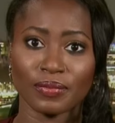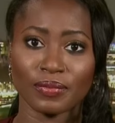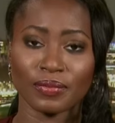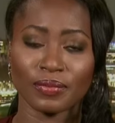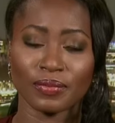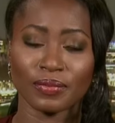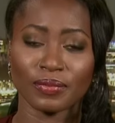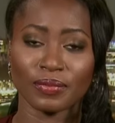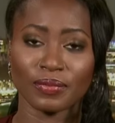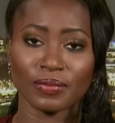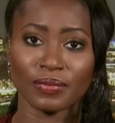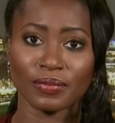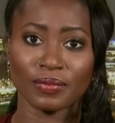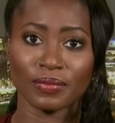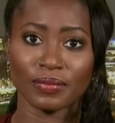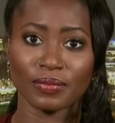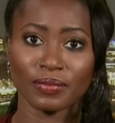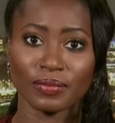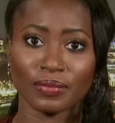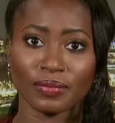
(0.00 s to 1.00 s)

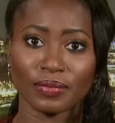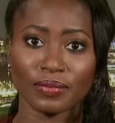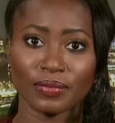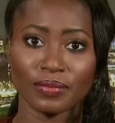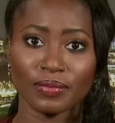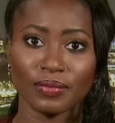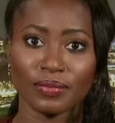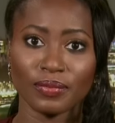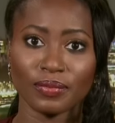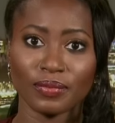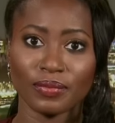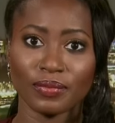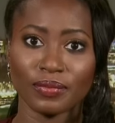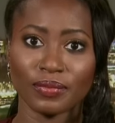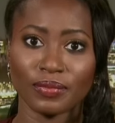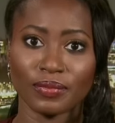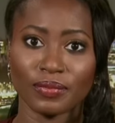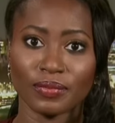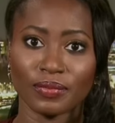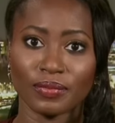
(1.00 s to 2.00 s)

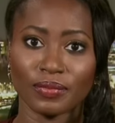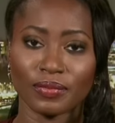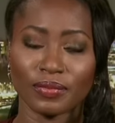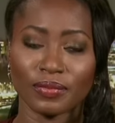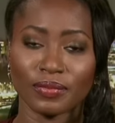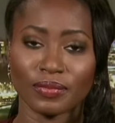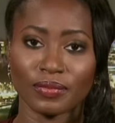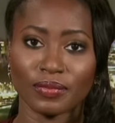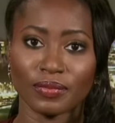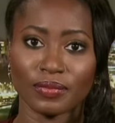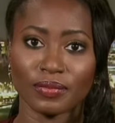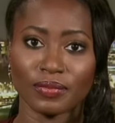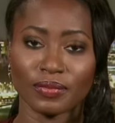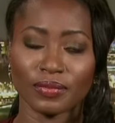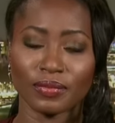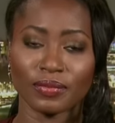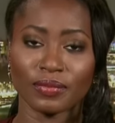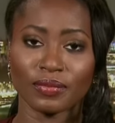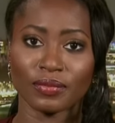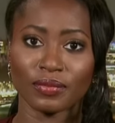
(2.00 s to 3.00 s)

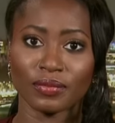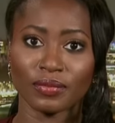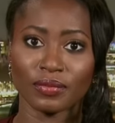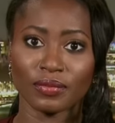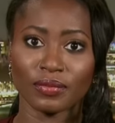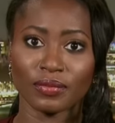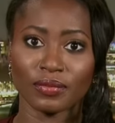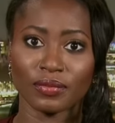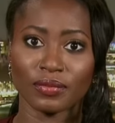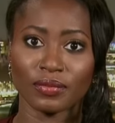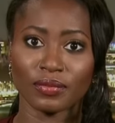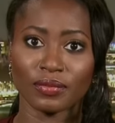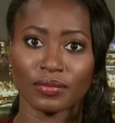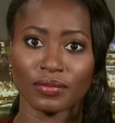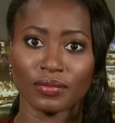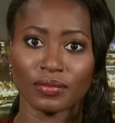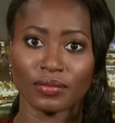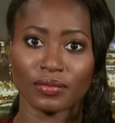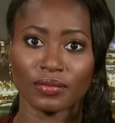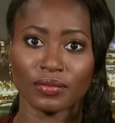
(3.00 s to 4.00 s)

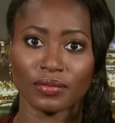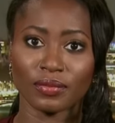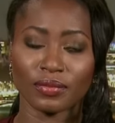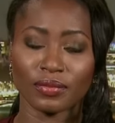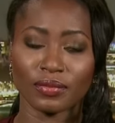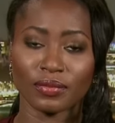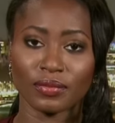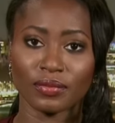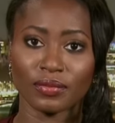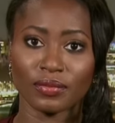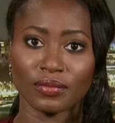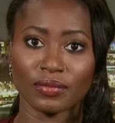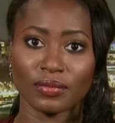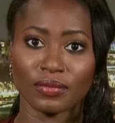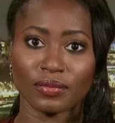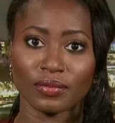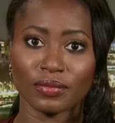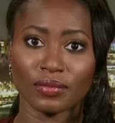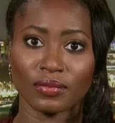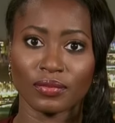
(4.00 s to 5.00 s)

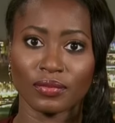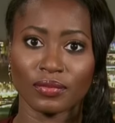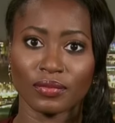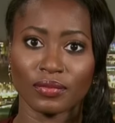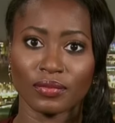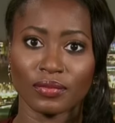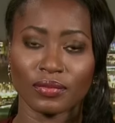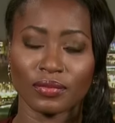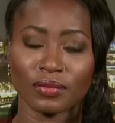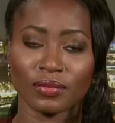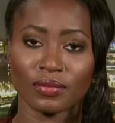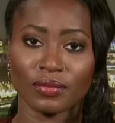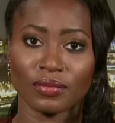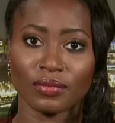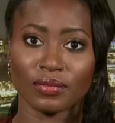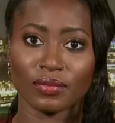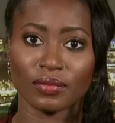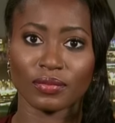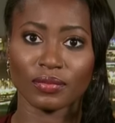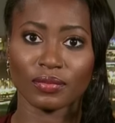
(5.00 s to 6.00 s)

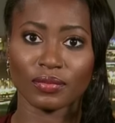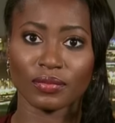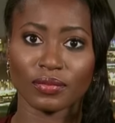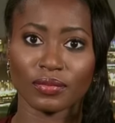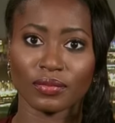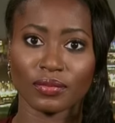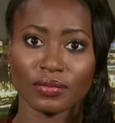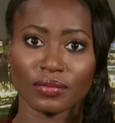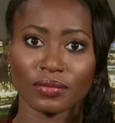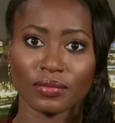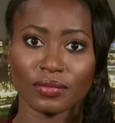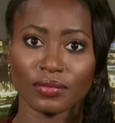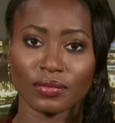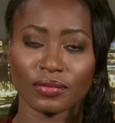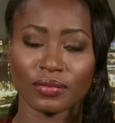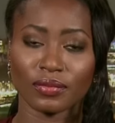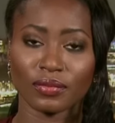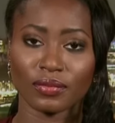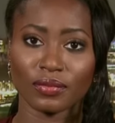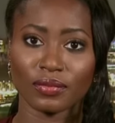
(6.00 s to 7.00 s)

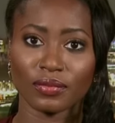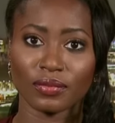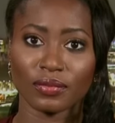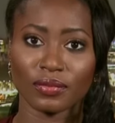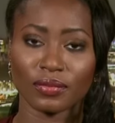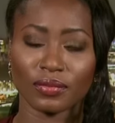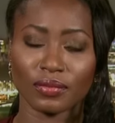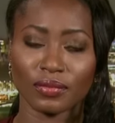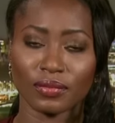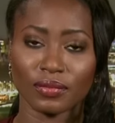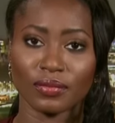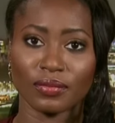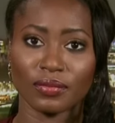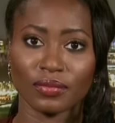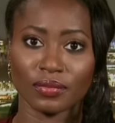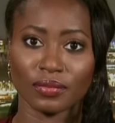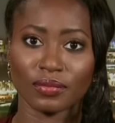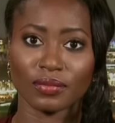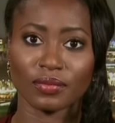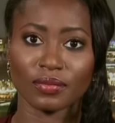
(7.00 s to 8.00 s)
This person isn't speaking.